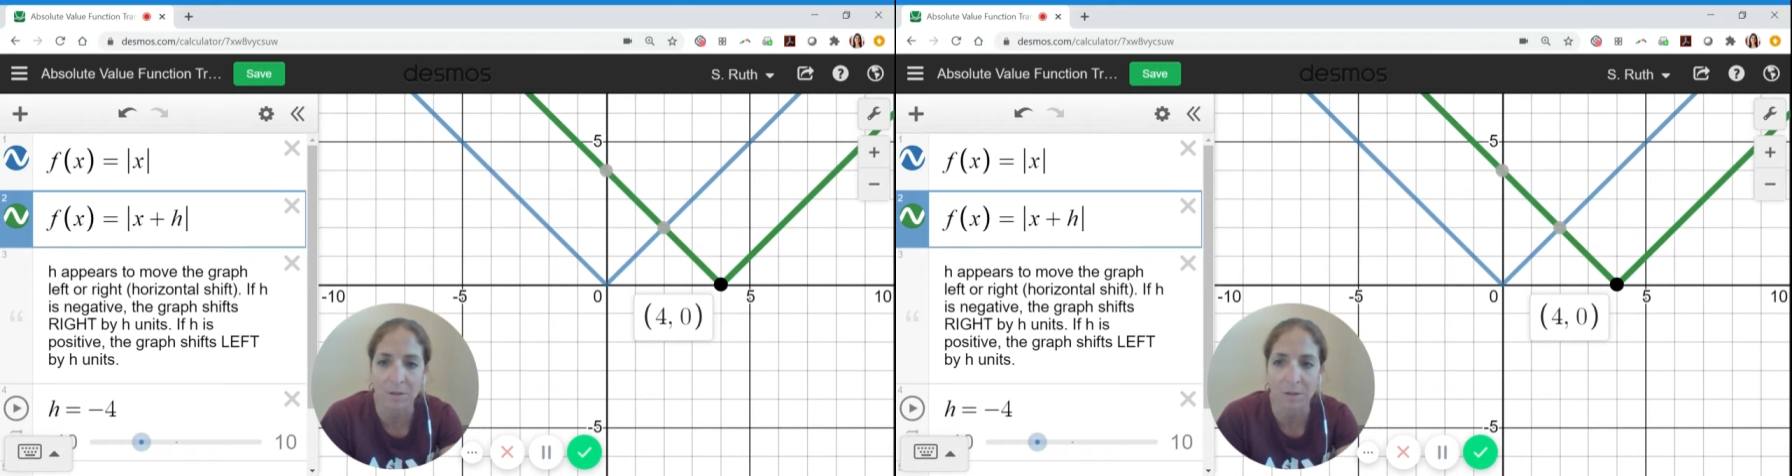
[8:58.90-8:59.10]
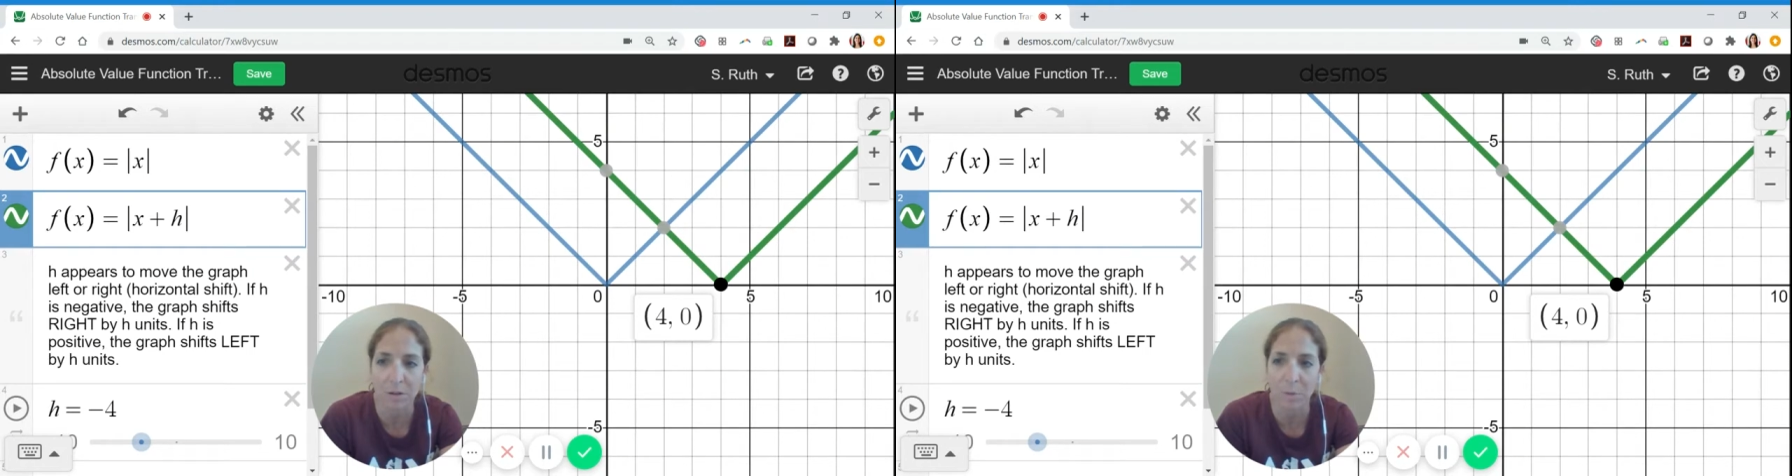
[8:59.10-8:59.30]

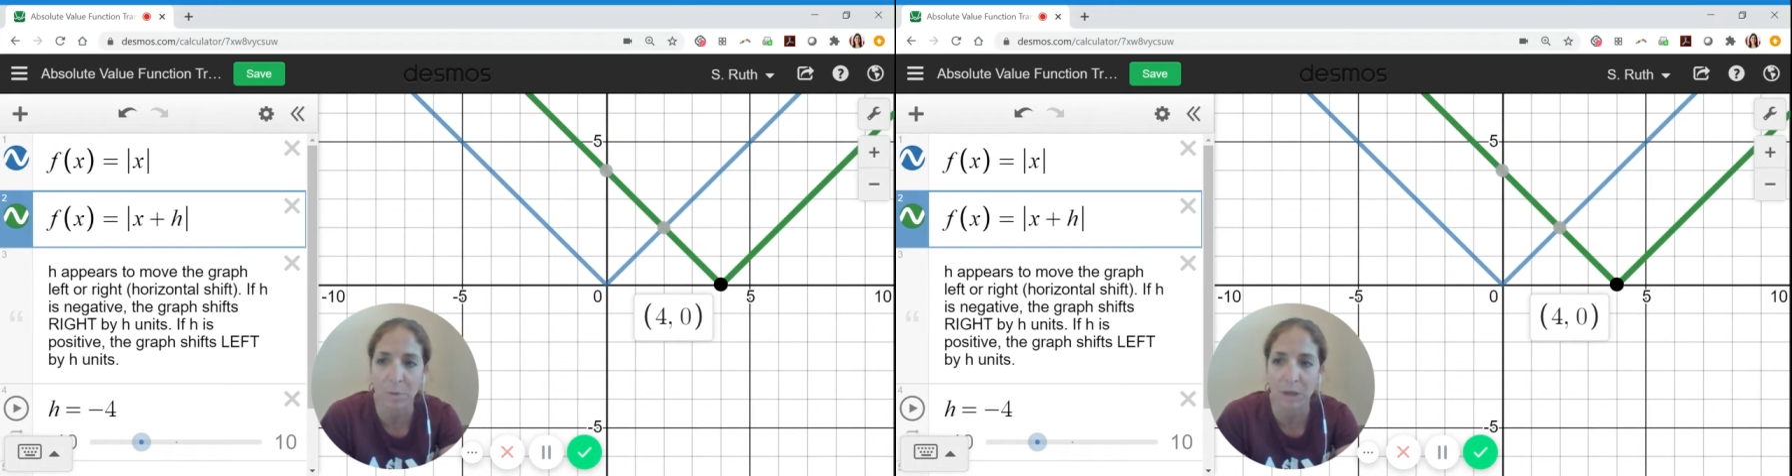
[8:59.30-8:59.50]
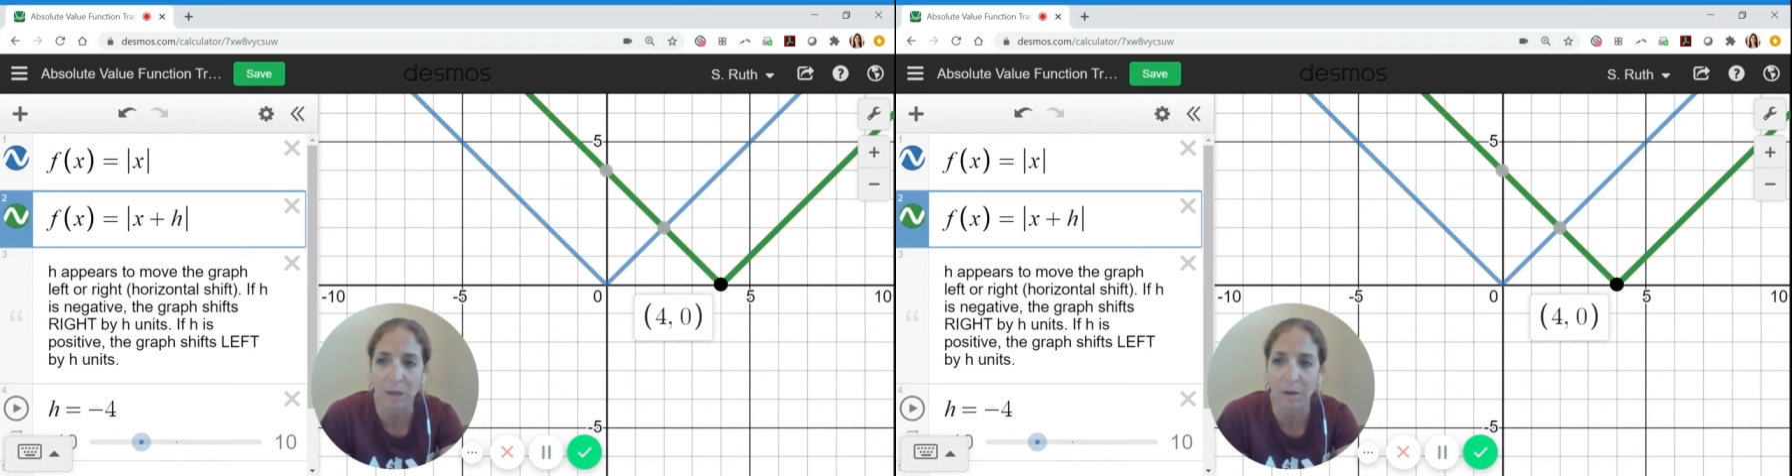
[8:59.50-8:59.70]
So
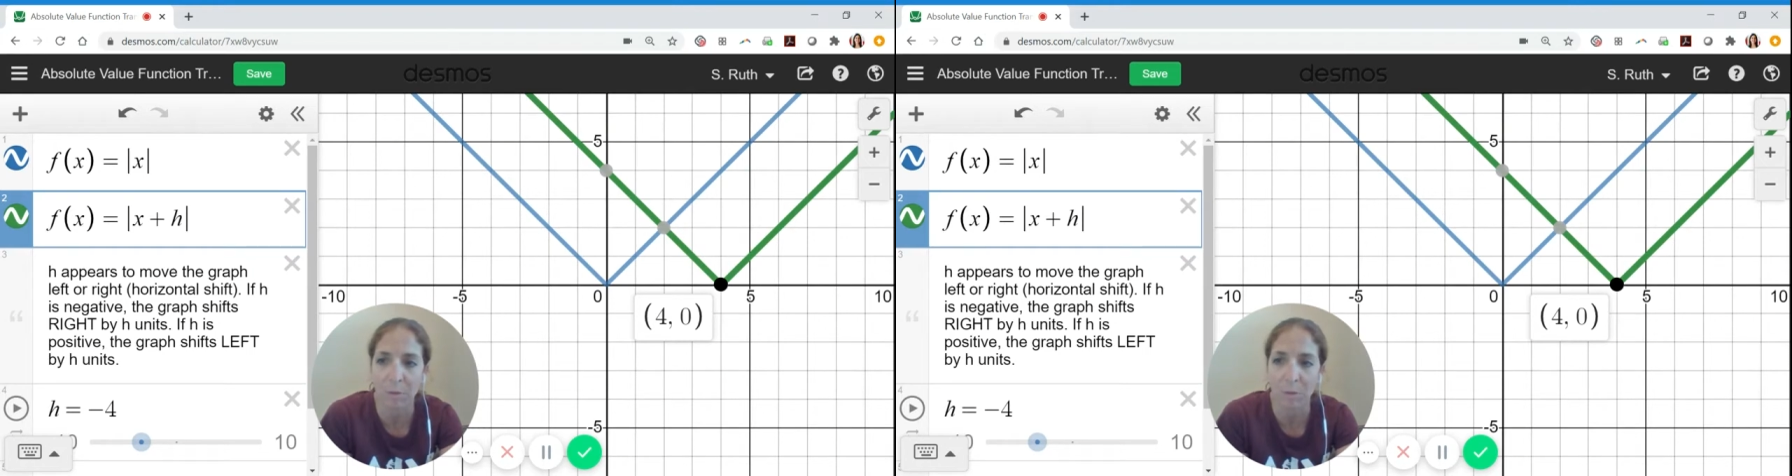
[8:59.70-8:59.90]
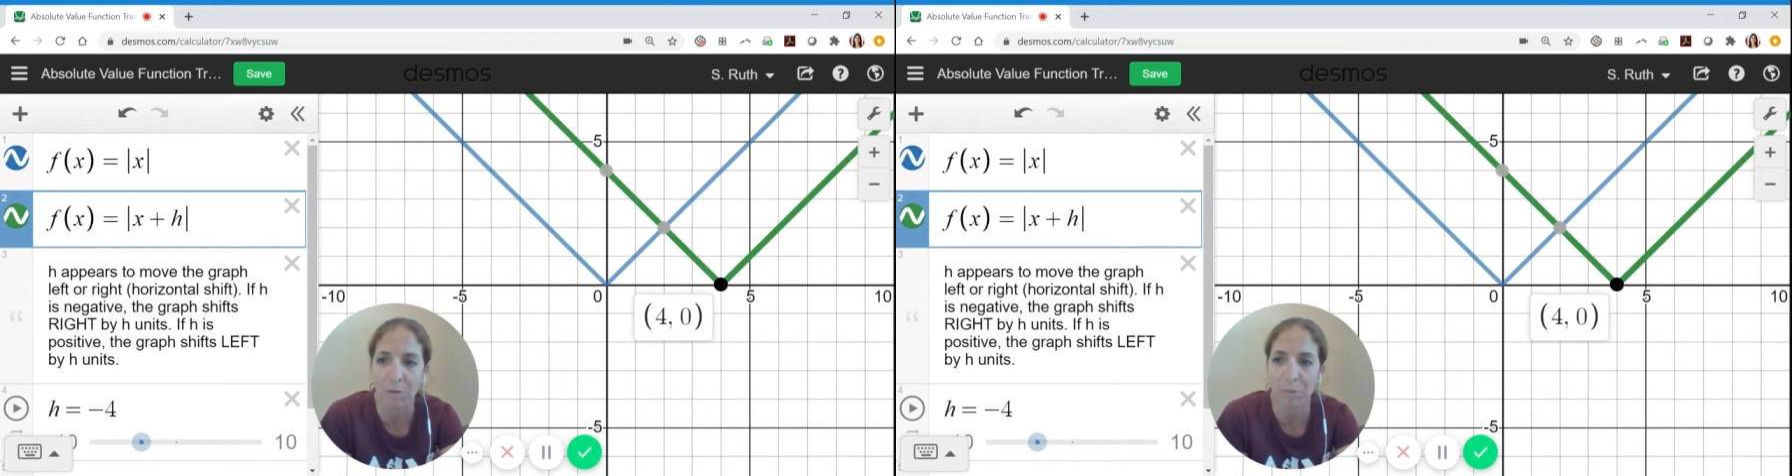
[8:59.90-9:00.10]
we
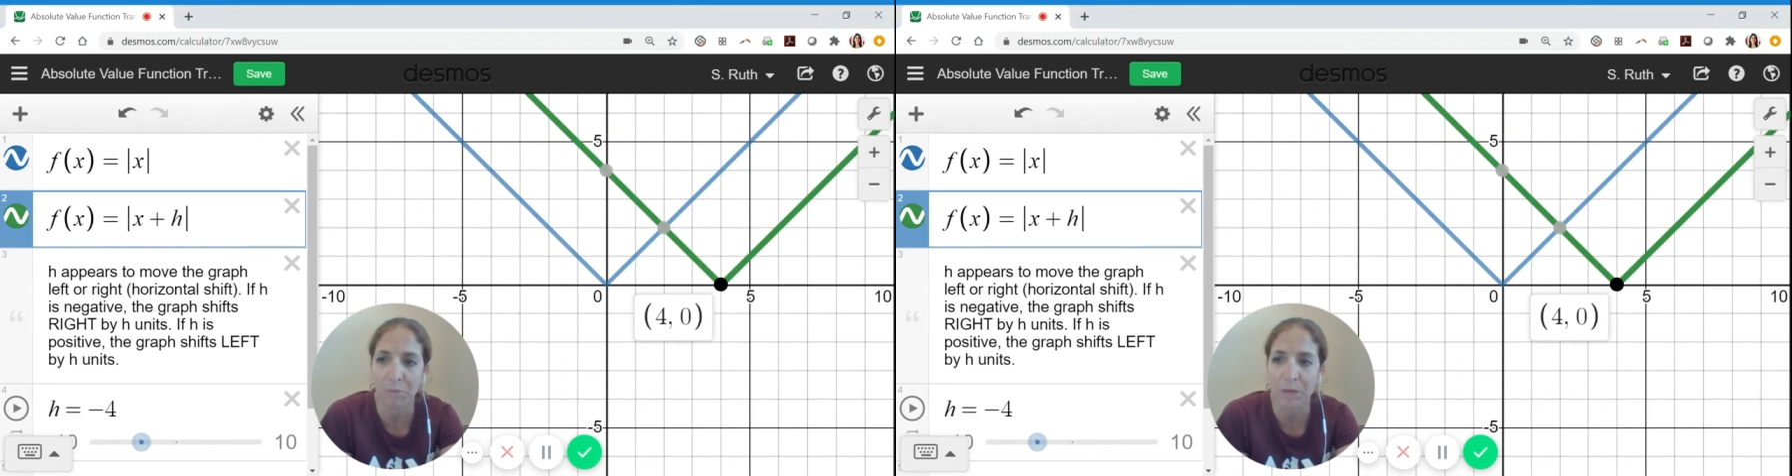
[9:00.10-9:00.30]
will